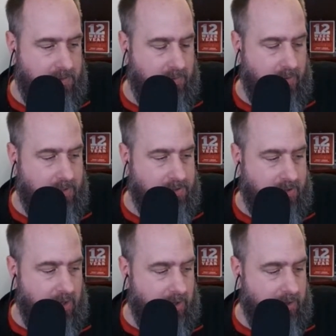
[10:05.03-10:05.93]
what is it
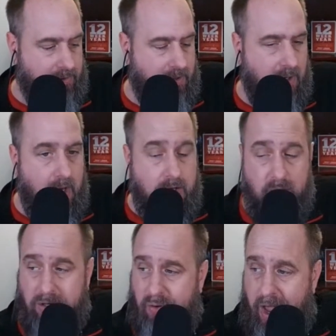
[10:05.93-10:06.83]
called?
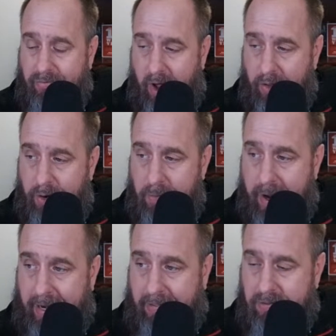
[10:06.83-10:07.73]
You also have other
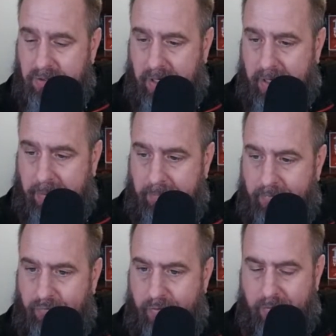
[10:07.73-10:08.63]
mics,
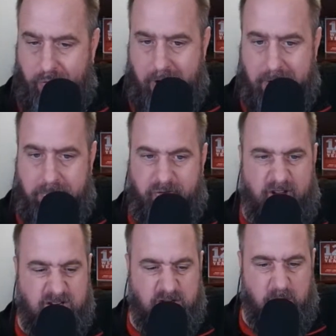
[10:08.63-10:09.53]
very
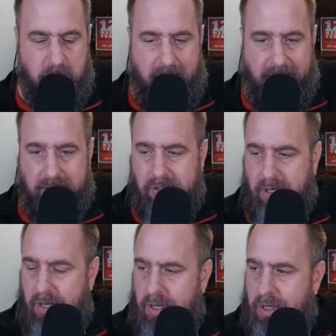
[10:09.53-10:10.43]
professional mics
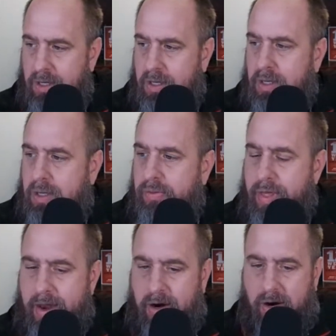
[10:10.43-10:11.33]

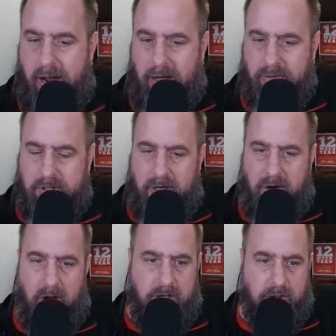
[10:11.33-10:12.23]
that are out
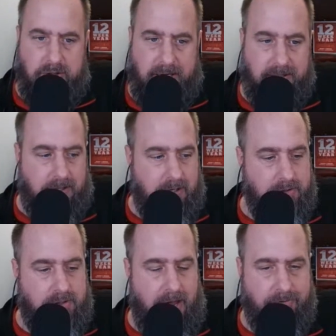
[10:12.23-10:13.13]
there. Audio
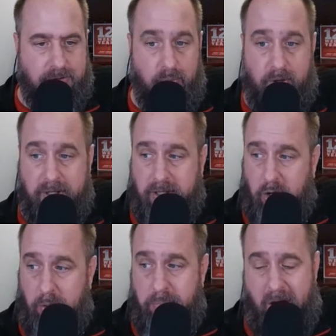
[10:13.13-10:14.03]
Technicas have some really
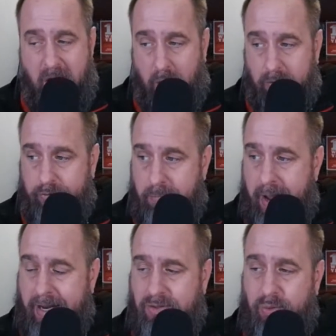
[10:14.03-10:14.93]
good, powerful
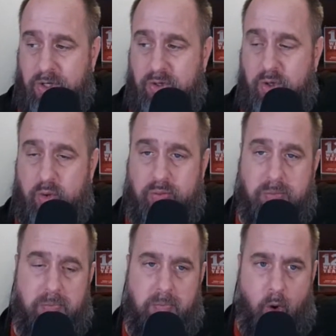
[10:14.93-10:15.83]
mics when you do
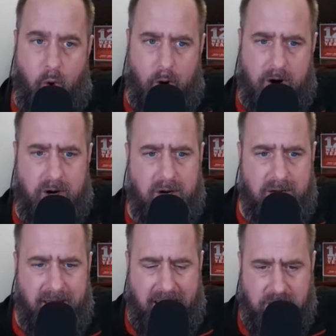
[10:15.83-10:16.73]
more
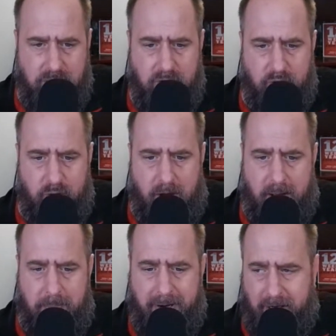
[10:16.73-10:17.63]
and you do
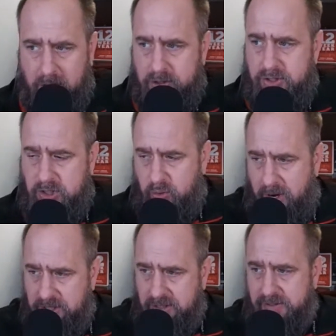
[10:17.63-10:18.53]
bigger
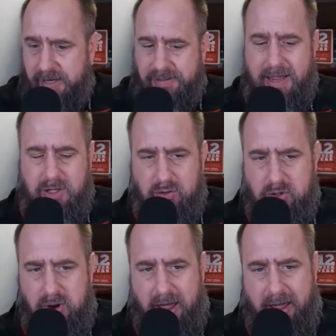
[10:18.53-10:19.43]
situations like that, you
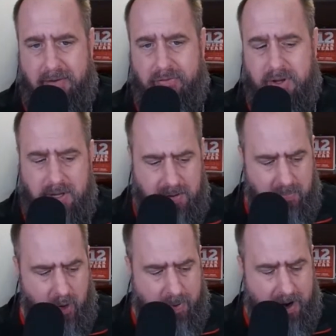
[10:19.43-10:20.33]
do have
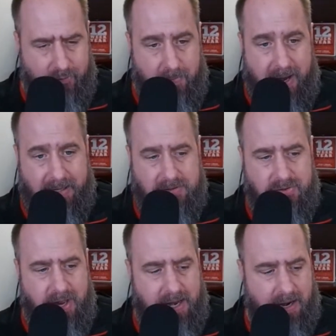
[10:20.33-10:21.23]
more powerful mics.
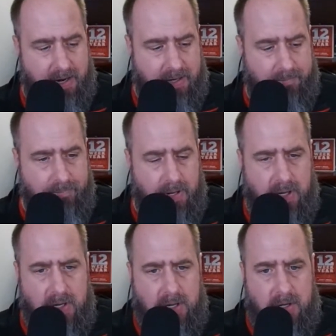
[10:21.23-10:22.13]
They are
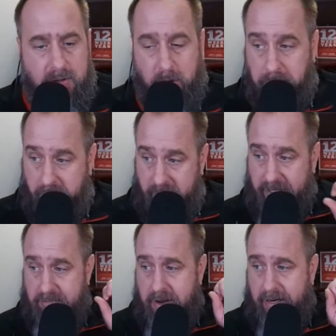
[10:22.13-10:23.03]
little
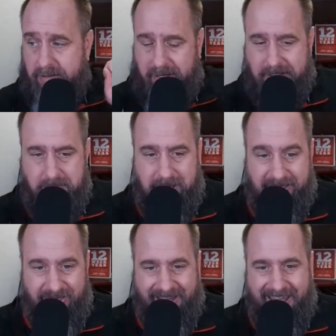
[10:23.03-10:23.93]
plug-in mics. They got the
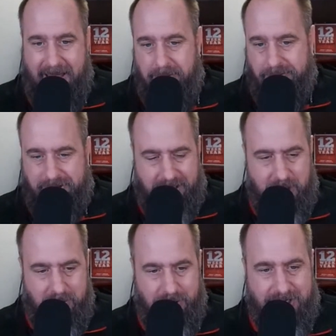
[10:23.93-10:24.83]
big thick cables like
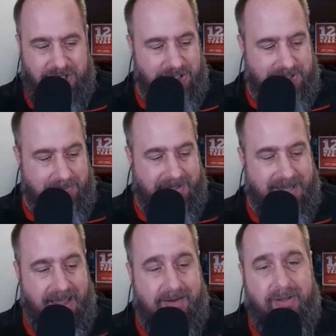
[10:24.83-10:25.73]
your musicians typically
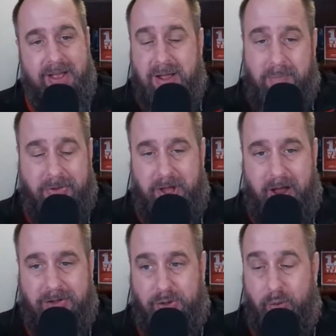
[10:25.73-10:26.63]
have, but they
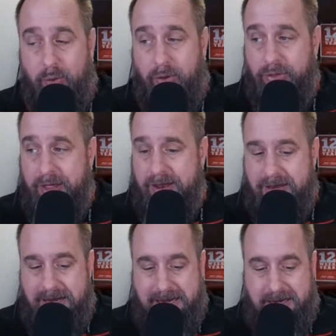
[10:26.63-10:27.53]
also will then
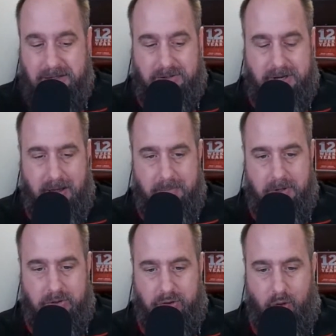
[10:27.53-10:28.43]
need some
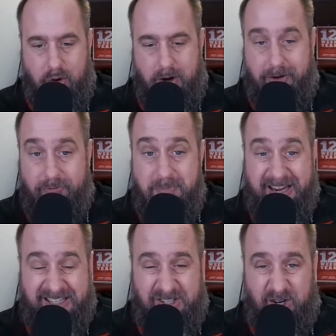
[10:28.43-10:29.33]
sort of
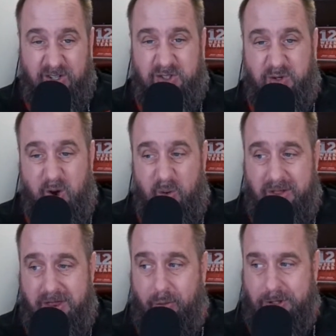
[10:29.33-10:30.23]
mixer to go
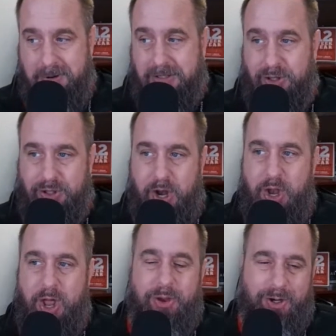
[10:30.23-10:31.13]
in there, which means there's
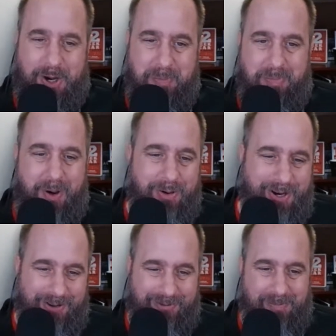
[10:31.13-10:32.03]
another
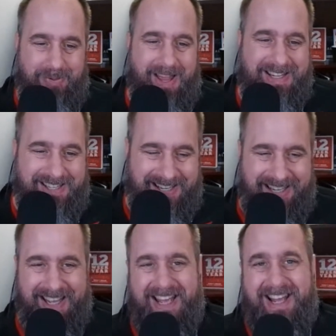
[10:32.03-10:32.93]
component of
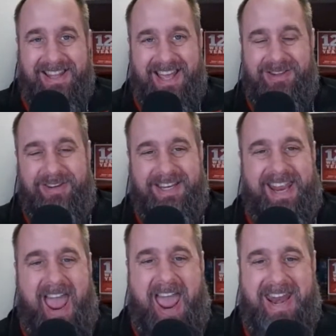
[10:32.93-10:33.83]
complexity that you need
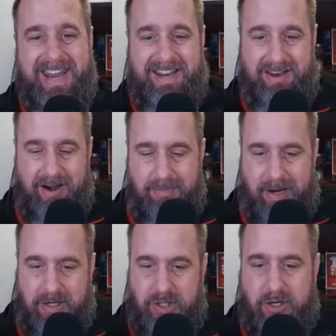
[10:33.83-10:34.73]
to add in there to
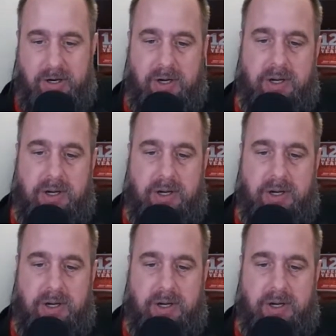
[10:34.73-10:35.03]
make sure